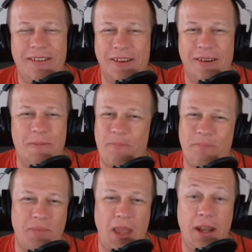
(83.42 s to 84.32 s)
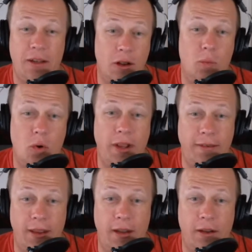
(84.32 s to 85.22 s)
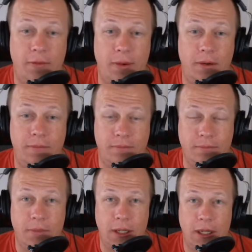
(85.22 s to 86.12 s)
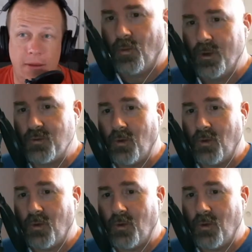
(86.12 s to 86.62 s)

so, and you got Walking Dead as well. Um, Which